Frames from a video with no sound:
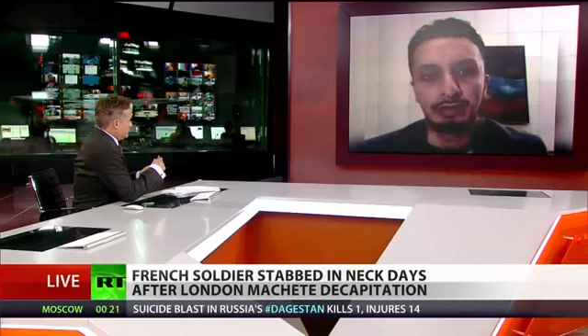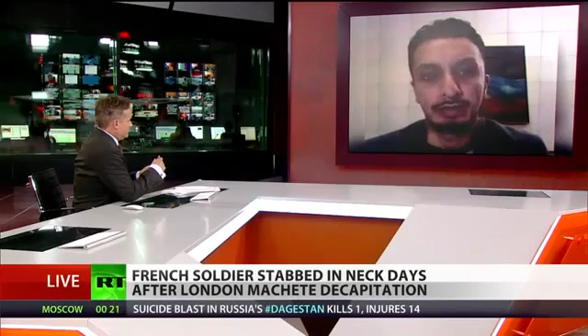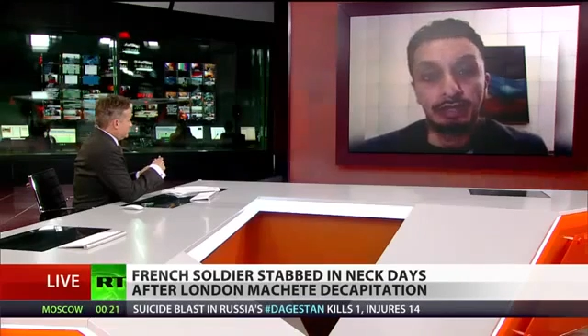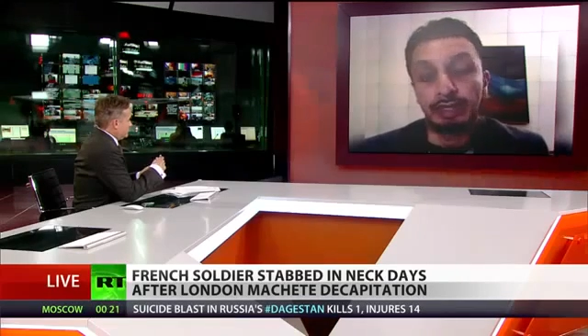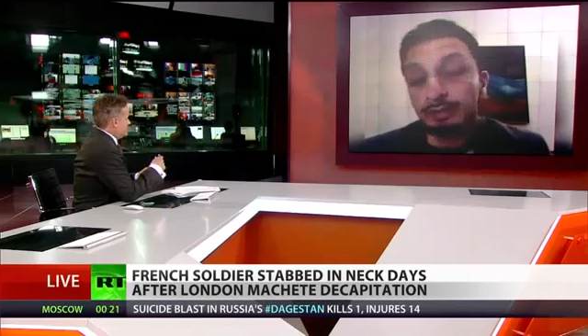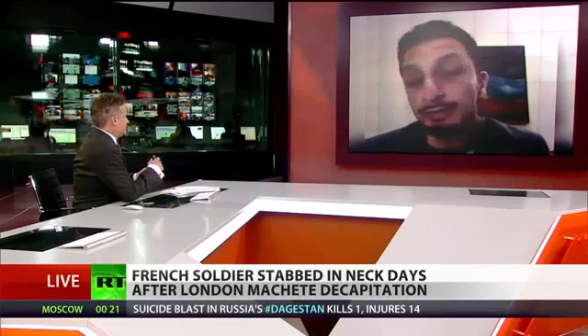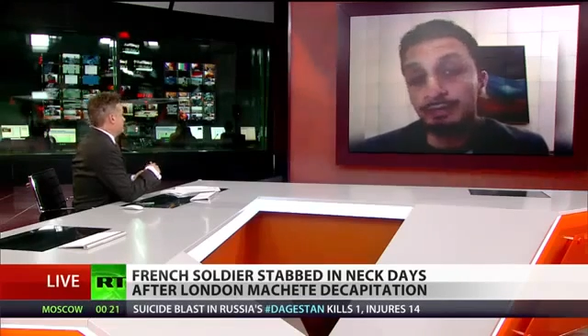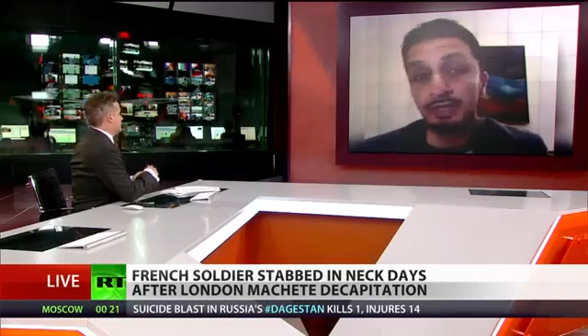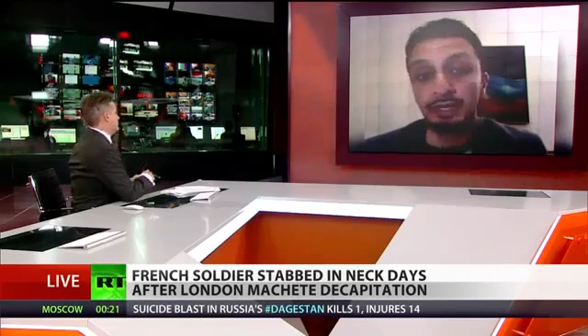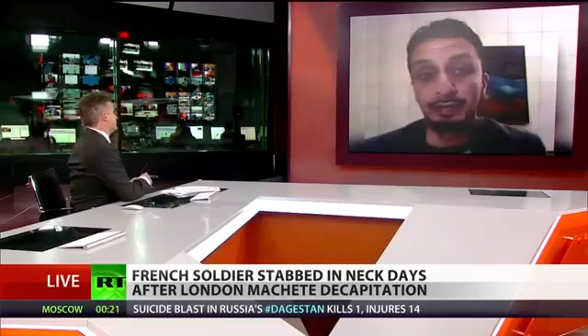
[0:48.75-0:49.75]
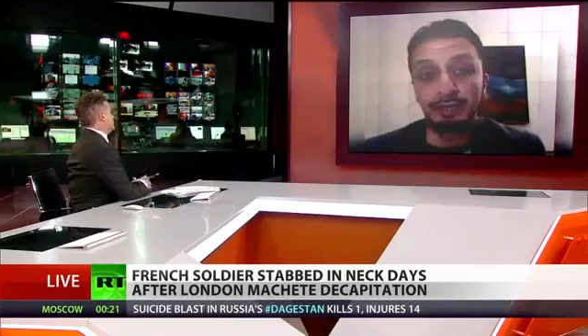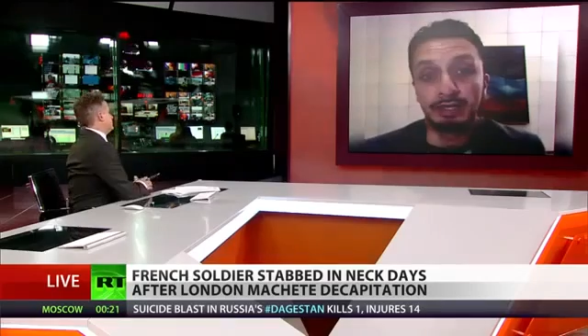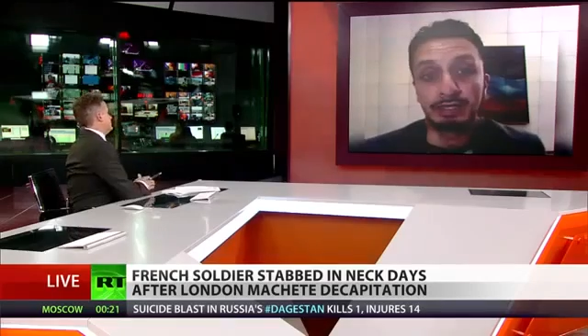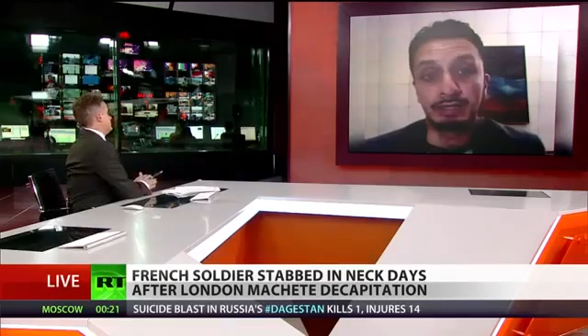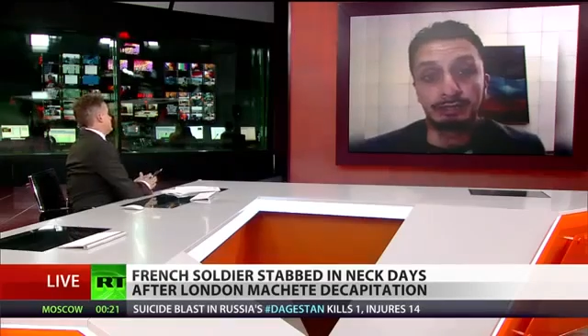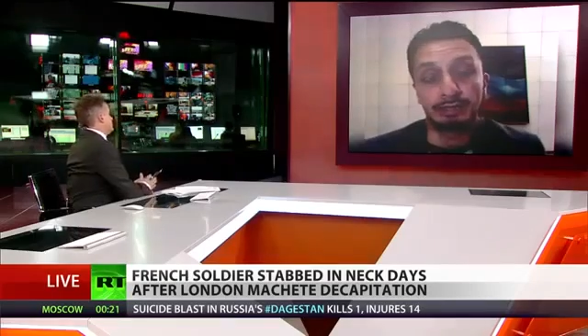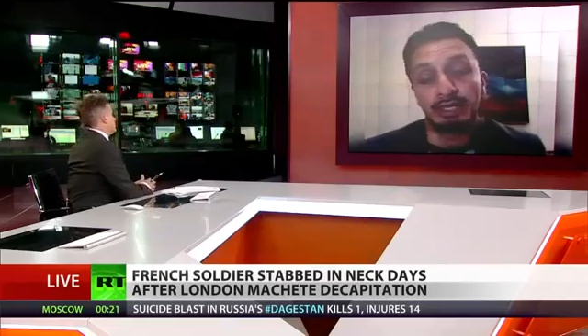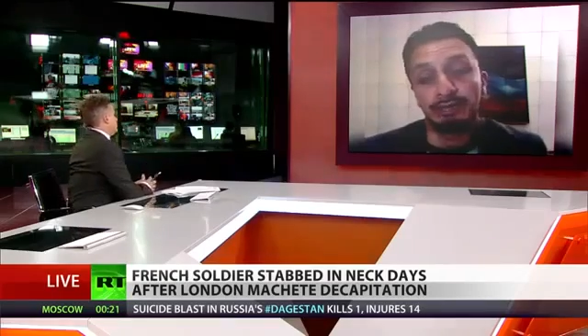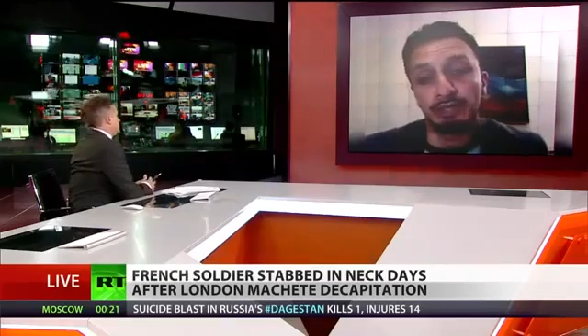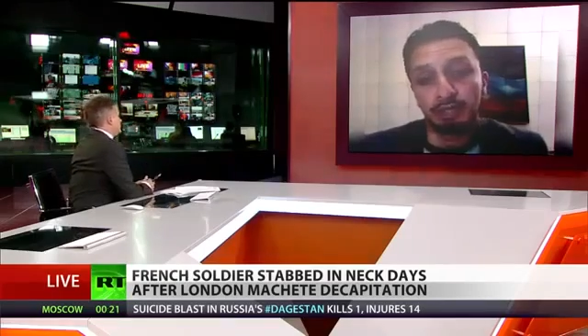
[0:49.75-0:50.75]
if
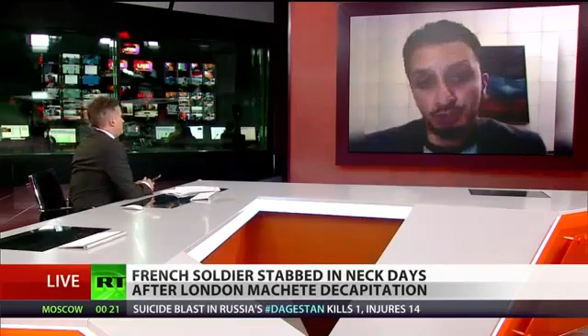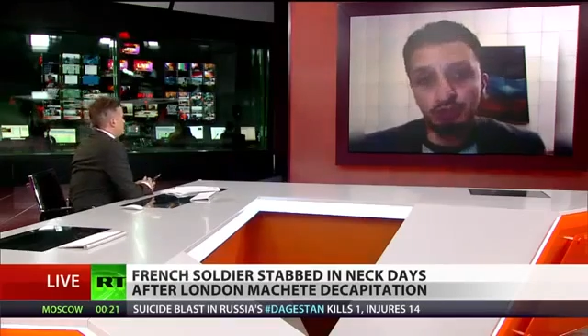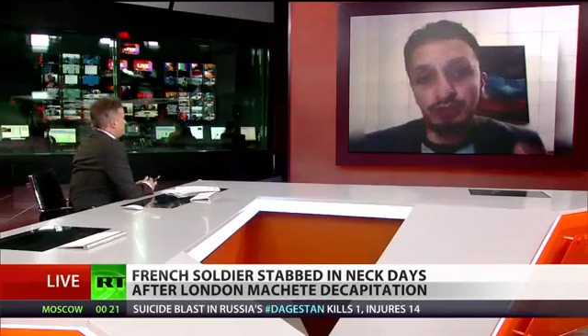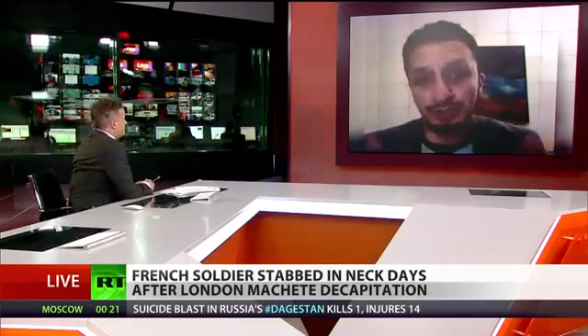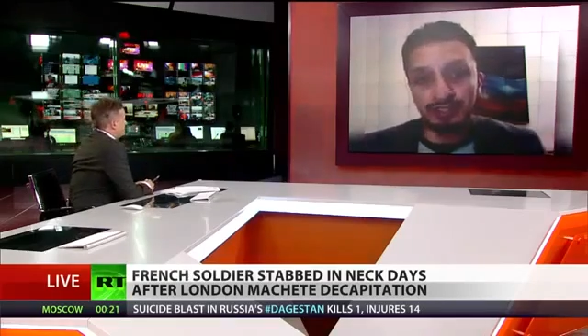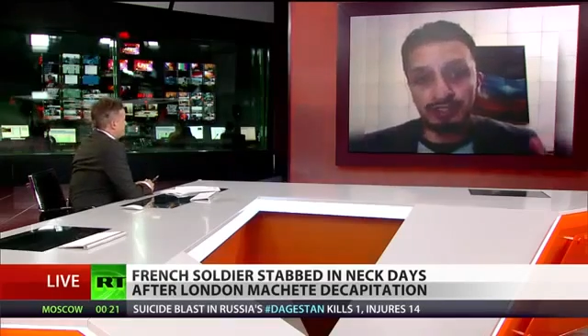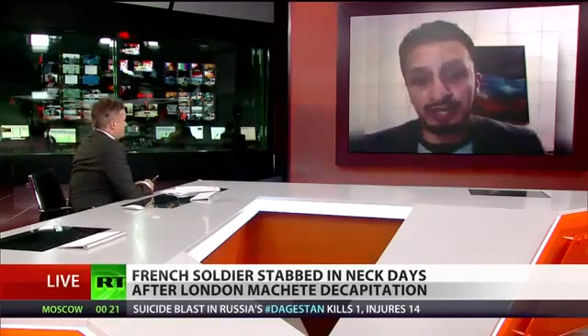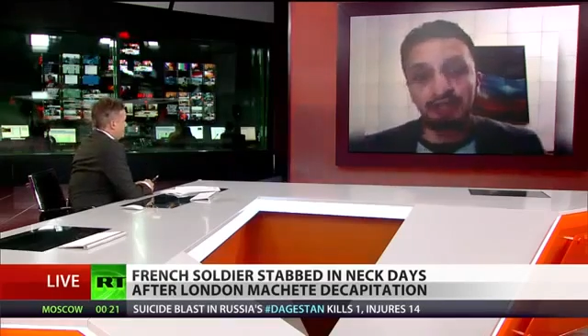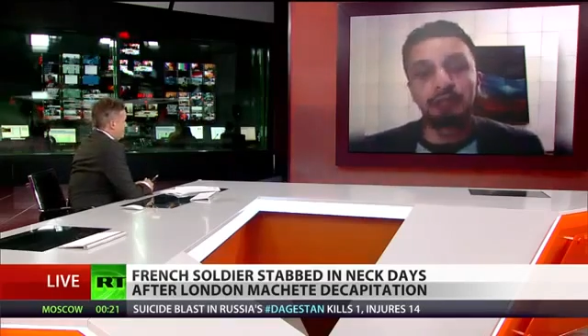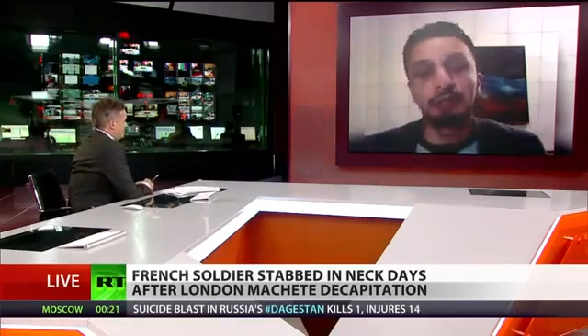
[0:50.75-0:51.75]
it's true that this attack took